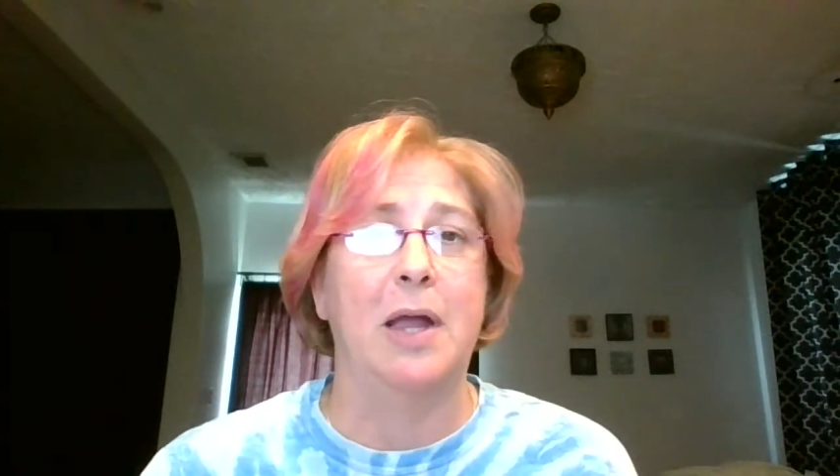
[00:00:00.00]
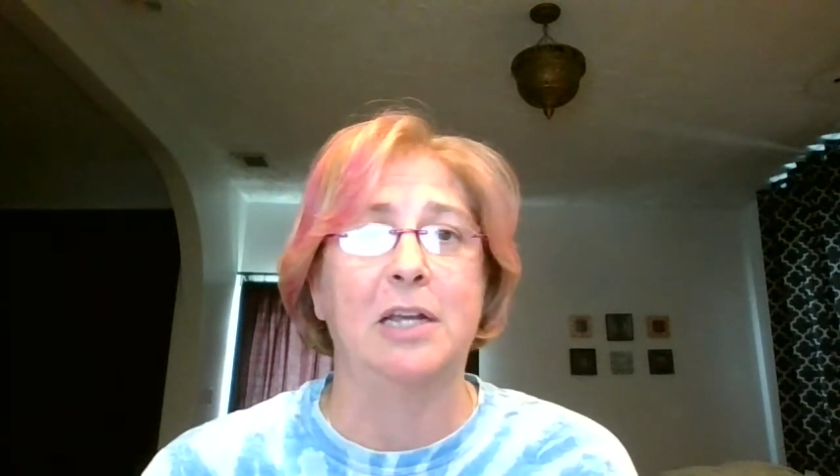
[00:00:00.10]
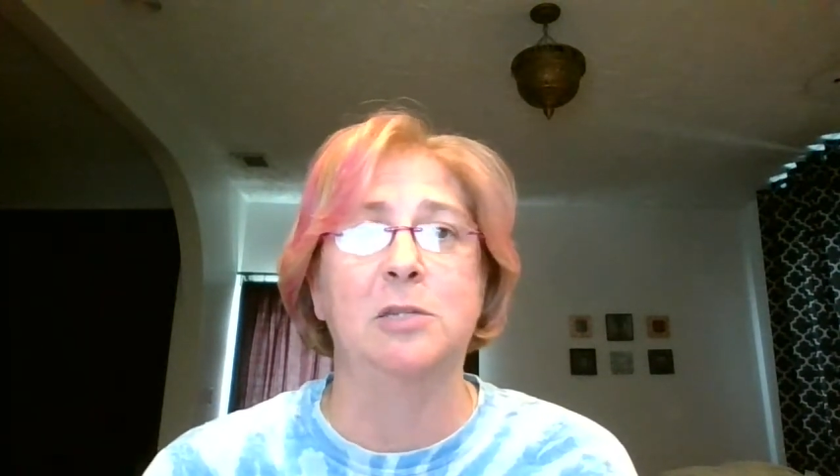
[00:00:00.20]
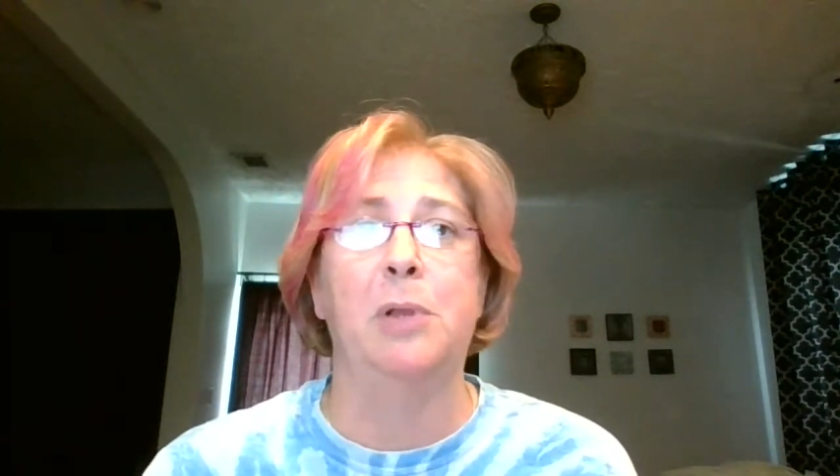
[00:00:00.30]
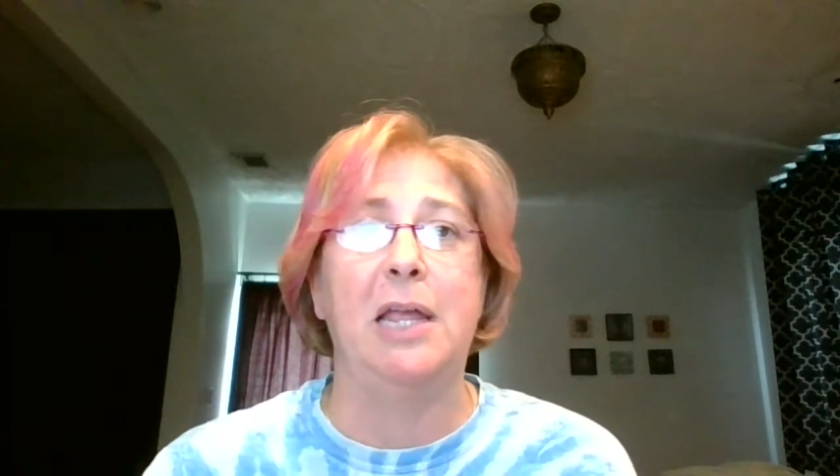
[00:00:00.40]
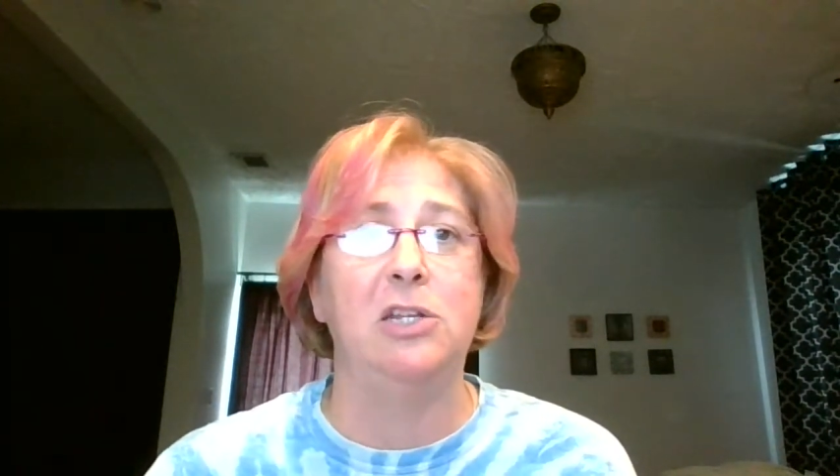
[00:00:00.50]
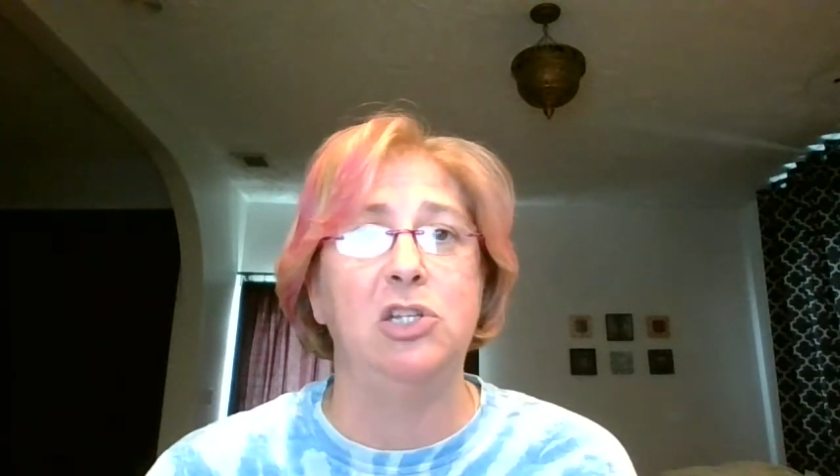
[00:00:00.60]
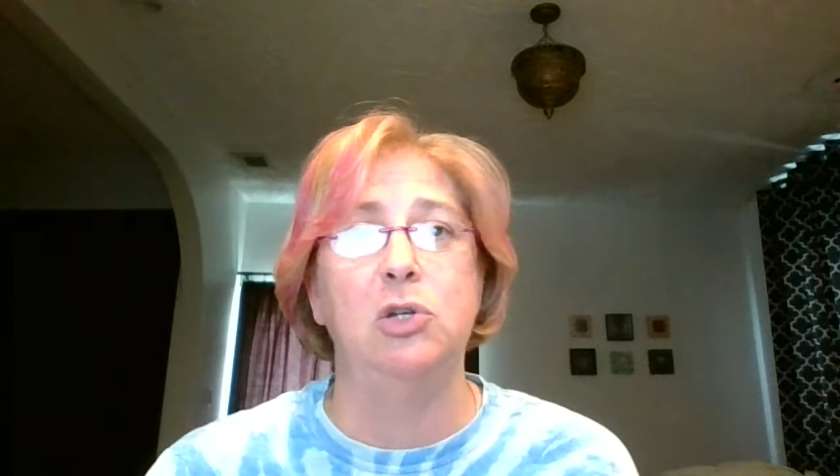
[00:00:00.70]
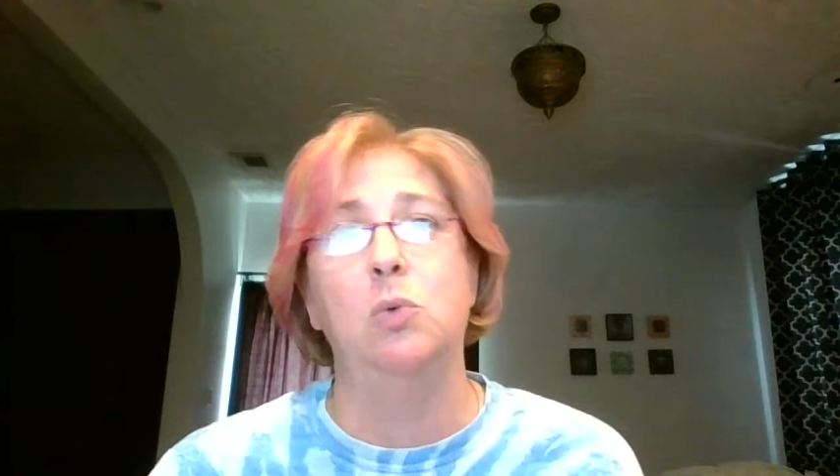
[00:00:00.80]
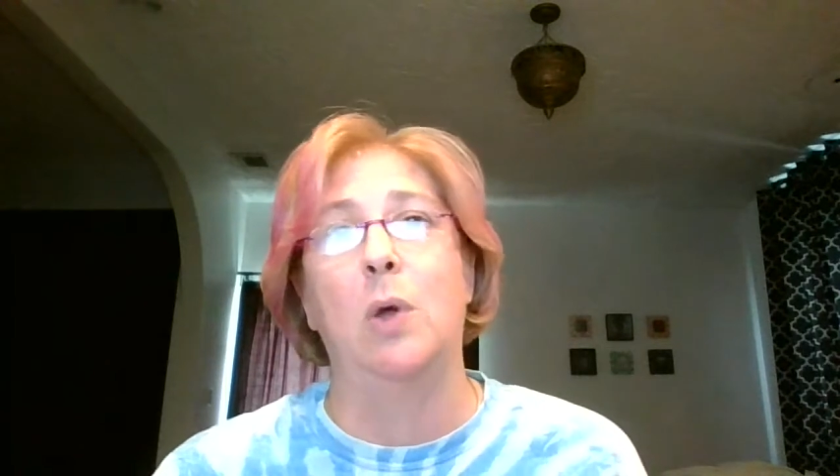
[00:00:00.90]
I explain
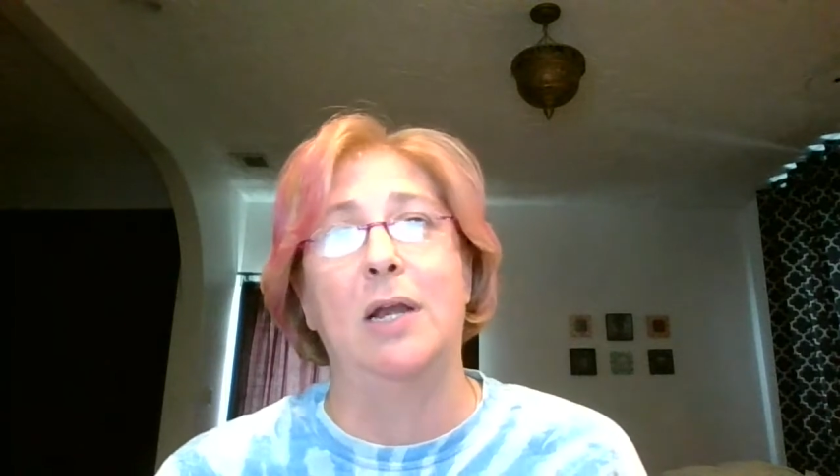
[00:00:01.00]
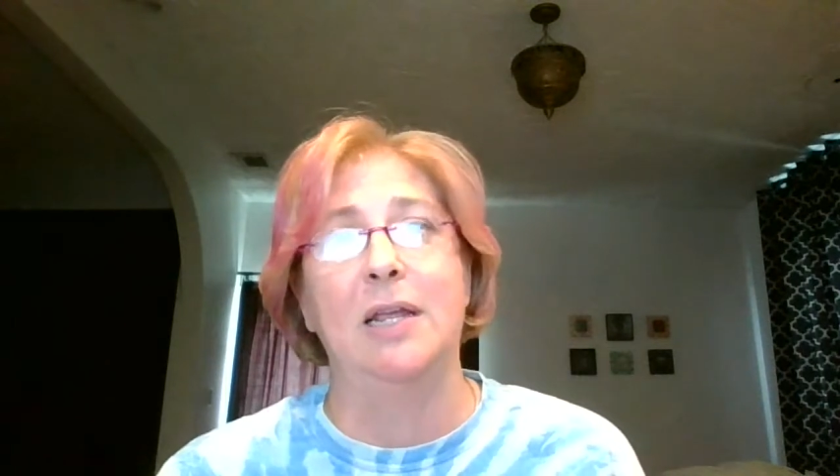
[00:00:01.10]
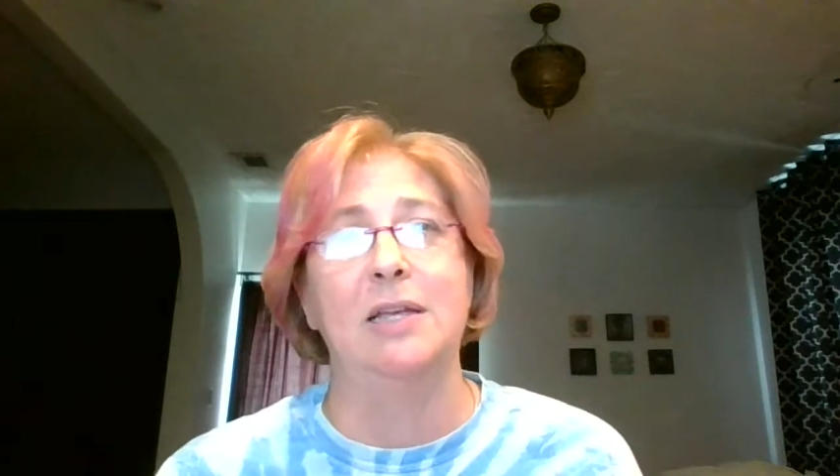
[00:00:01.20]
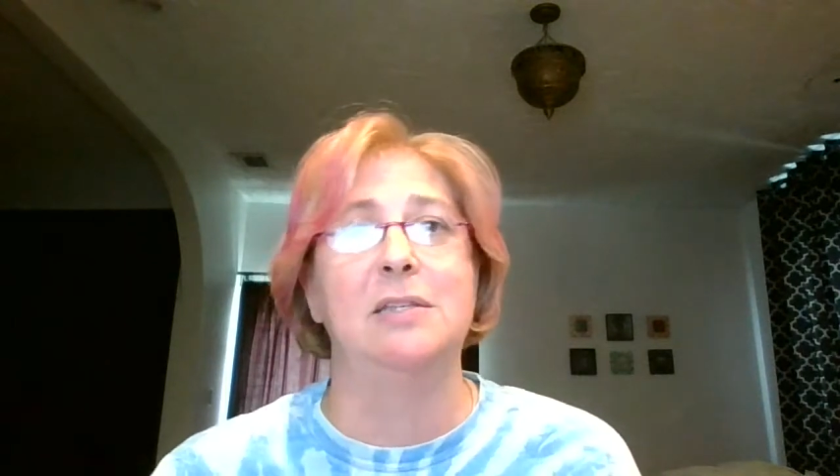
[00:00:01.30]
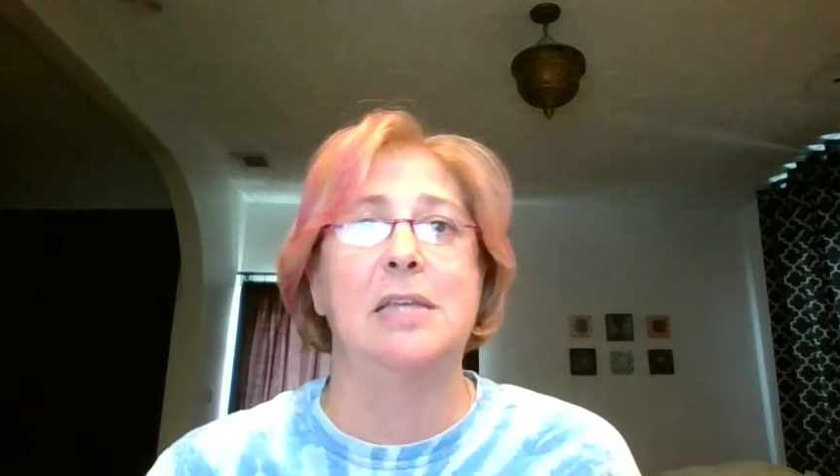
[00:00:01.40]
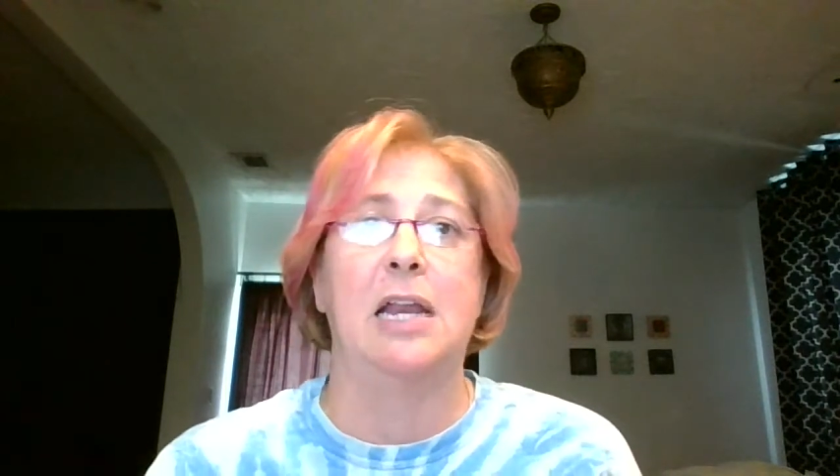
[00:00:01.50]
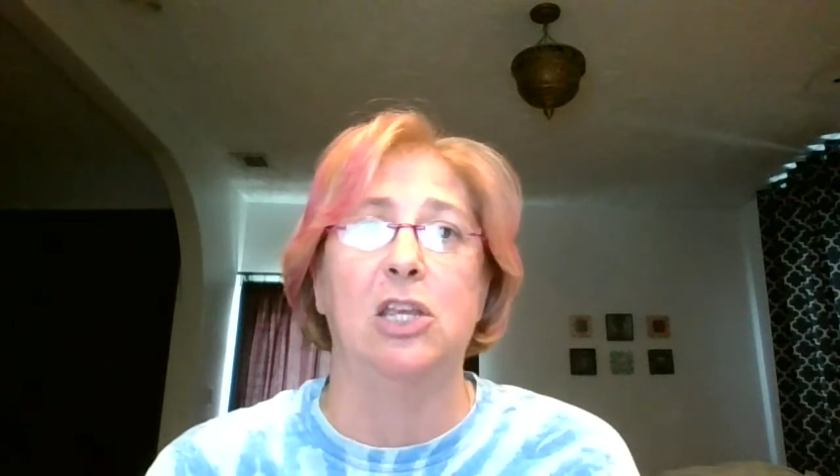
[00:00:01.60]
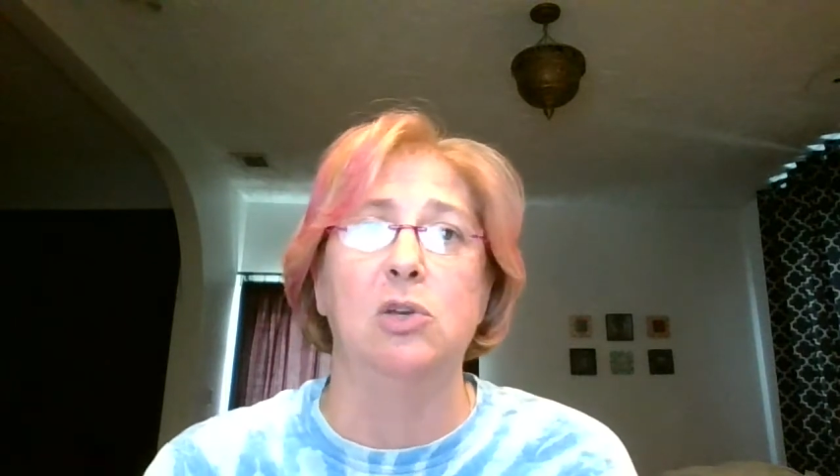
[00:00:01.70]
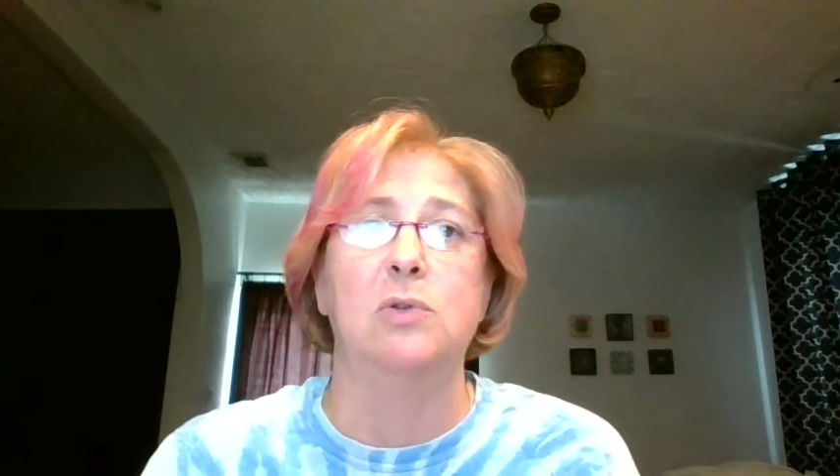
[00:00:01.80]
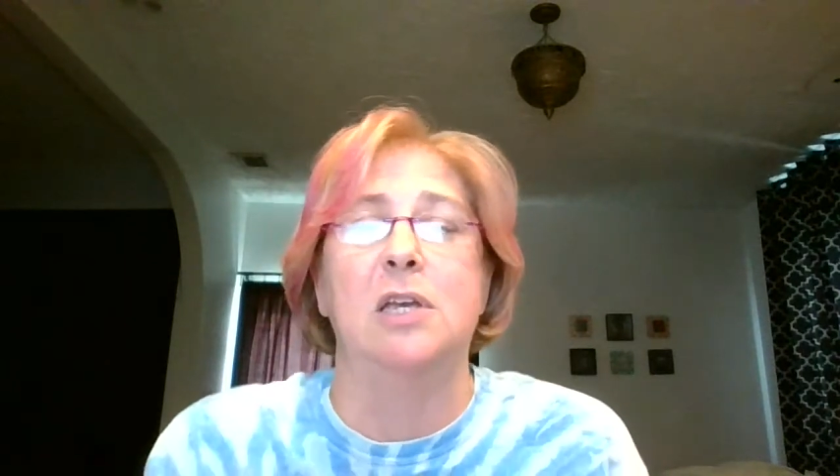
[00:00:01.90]
to you what it is, how to
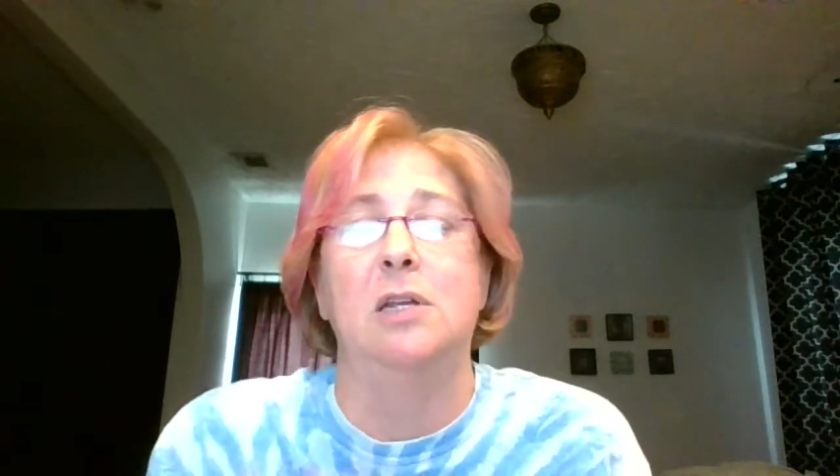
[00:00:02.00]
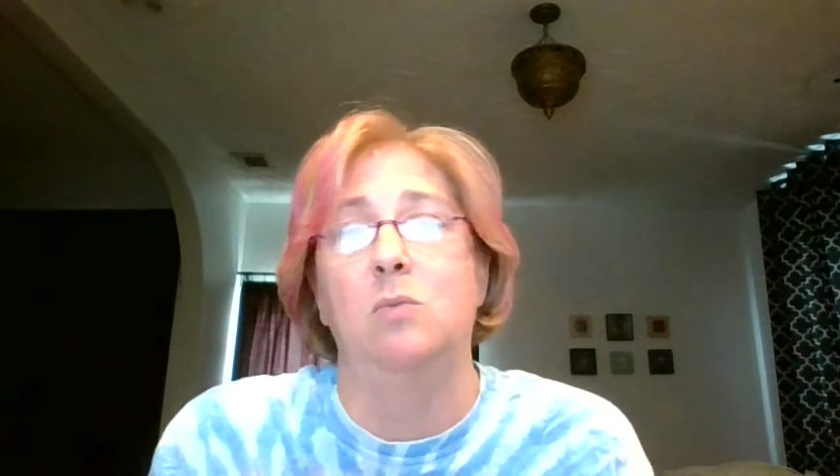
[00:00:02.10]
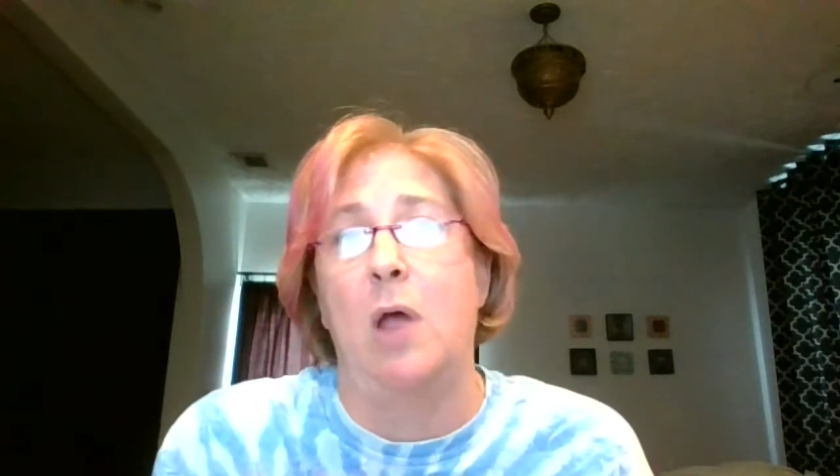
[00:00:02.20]
use it,